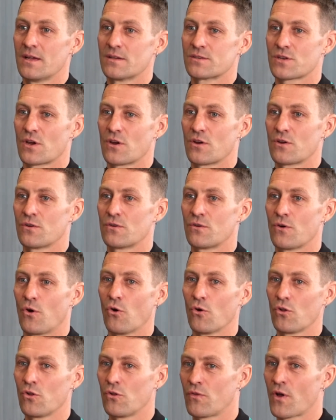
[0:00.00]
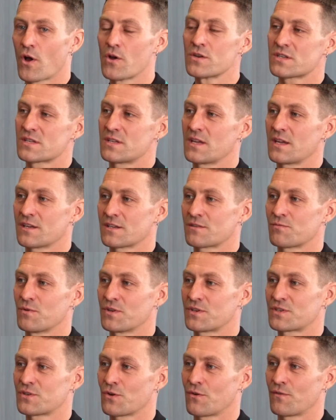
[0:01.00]
So all of those things
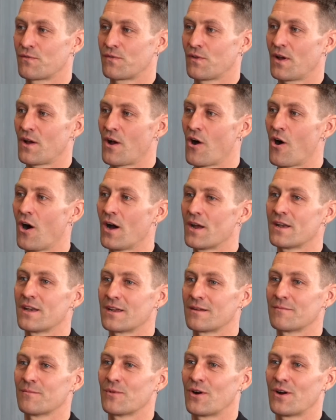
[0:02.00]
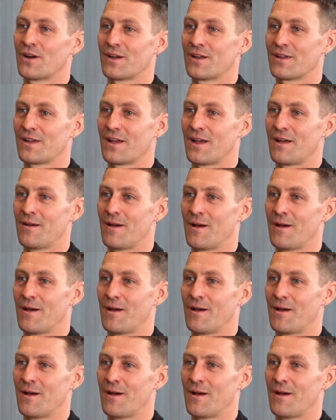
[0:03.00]
were sort of like heightening my